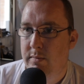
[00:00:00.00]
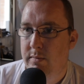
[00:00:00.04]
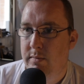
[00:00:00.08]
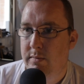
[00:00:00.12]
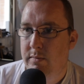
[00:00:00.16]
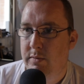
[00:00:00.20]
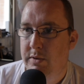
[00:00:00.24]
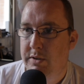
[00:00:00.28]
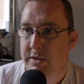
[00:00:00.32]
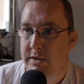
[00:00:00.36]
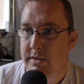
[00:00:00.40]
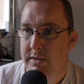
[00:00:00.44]

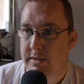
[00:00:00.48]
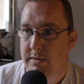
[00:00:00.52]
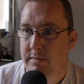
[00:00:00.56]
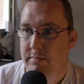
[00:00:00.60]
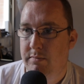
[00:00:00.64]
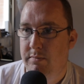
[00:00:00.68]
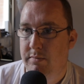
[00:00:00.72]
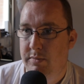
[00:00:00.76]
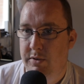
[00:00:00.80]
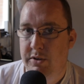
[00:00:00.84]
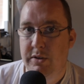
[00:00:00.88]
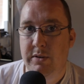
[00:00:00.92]
which is
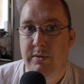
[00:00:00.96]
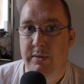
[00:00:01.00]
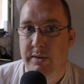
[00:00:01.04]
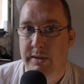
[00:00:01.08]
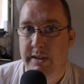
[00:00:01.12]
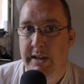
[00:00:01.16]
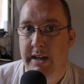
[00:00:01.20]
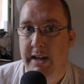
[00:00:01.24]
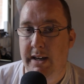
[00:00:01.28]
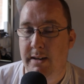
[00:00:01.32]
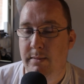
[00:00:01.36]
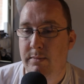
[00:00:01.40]
true in
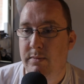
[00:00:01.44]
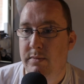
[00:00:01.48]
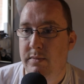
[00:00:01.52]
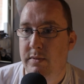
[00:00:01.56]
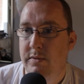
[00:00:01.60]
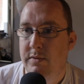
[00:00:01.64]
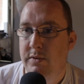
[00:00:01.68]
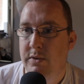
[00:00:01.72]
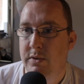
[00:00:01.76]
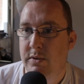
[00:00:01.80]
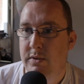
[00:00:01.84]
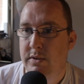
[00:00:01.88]
the game,
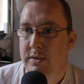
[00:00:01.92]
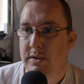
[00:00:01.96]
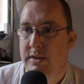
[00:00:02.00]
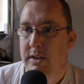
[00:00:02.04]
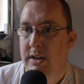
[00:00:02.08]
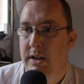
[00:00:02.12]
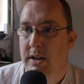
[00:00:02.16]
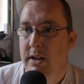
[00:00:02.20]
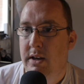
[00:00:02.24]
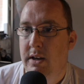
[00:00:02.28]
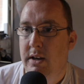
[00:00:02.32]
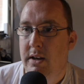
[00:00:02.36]
of course.
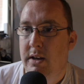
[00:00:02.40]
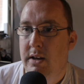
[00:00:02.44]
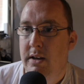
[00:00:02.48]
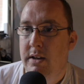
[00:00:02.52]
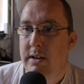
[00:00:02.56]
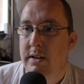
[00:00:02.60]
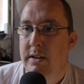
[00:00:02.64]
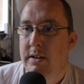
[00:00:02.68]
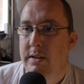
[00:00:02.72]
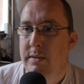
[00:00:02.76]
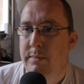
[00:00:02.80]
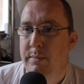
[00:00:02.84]

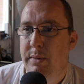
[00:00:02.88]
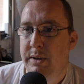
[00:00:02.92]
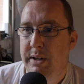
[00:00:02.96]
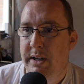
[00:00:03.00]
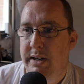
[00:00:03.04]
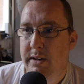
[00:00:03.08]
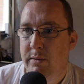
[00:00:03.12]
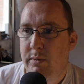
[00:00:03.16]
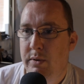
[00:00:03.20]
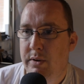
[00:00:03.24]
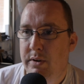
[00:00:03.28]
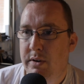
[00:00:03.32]
But
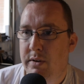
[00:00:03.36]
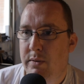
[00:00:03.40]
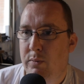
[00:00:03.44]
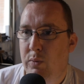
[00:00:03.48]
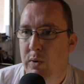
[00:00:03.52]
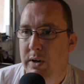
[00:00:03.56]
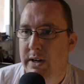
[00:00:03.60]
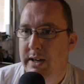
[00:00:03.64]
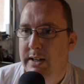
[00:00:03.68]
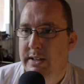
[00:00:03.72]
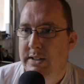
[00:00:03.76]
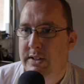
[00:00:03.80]
then I wondered,
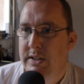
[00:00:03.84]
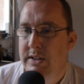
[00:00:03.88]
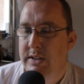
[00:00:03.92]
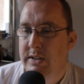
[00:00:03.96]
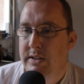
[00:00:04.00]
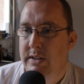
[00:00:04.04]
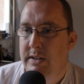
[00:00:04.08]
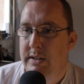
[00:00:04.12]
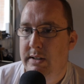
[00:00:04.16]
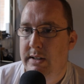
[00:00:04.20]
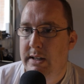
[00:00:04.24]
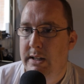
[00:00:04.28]
why is
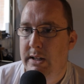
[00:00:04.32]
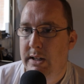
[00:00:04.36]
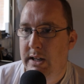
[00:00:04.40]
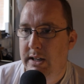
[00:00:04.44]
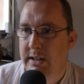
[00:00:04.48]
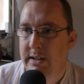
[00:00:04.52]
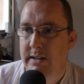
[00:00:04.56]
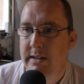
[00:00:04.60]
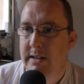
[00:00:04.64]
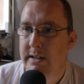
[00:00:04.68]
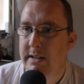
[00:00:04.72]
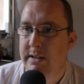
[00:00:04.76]
it
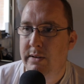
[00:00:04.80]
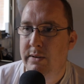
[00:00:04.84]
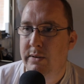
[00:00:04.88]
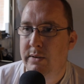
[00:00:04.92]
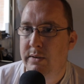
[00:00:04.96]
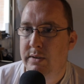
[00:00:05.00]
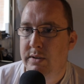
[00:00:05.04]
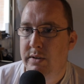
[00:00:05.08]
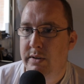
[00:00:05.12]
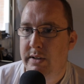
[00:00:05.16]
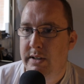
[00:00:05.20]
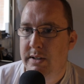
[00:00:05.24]

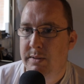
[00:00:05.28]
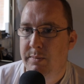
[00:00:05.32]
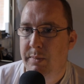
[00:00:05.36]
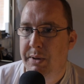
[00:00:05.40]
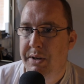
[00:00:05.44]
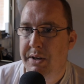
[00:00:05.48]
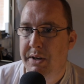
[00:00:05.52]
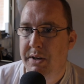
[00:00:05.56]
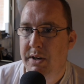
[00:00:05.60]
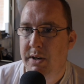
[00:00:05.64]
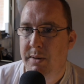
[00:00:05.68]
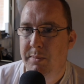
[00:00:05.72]
Ninattiru? So he's
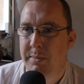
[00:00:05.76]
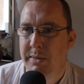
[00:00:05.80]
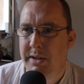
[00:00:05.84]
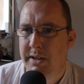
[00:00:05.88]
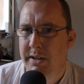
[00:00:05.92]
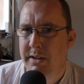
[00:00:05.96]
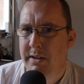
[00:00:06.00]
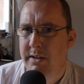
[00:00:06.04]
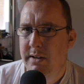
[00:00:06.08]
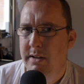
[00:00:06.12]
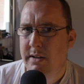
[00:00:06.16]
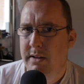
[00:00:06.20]

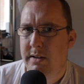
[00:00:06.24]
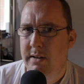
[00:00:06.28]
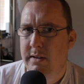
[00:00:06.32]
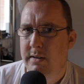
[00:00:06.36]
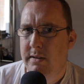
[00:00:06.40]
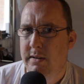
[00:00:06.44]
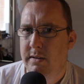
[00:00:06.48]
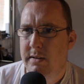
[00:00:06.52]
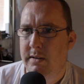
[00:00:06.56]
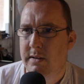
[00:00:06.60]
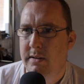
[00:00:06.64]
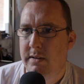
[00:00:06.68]
becoming,
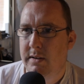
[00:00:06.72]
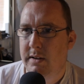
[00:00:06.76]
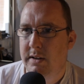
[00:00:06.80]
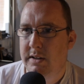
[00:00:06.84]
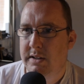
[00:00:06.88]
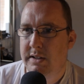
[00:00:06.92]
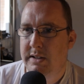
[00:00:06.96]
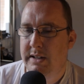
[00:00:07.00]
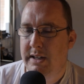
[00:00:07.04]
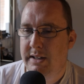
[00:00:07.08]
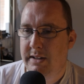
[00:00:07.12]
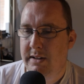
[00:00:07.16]

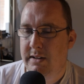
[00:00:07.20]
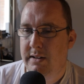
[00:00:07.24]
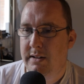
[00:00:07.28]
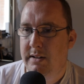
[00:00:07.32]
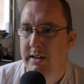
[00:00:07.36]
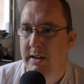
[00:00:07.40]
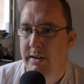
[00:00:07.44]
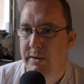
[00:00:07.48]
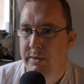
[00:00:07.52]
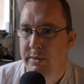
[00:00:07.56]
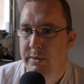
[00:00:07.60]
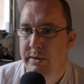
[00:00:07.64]
because
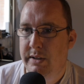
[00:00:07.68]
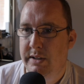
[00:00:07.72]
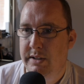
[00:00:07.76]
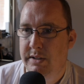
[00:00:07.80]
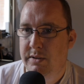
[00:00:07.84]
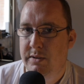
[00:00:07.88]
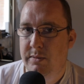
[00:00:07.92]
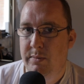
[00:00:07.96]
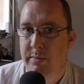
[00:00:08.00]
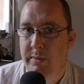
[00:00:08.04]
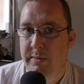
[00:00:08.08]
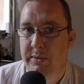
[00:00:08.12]
Naru is
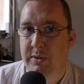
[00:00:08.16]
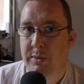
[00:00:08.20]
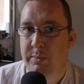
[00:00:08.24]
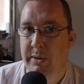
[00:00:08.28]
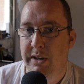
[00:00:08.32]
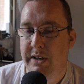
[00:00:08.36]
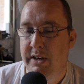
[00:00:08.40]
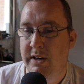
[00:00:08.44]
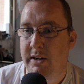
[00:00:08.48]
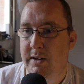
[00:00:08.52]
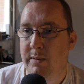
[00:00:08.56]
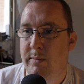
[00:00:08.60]
to
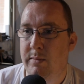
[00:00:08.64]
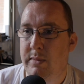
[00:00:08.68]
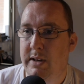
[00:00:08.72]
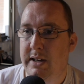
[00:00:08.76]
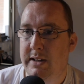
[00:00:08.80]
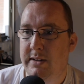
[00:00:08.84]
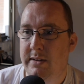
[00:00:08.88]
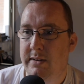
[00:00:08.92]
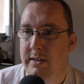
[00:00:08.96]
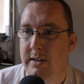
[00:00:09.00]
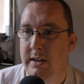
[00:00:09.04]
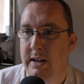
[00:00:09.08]
become,
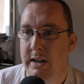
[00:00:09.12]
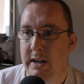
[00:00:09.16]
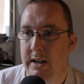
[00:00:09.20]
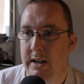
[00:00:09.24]
and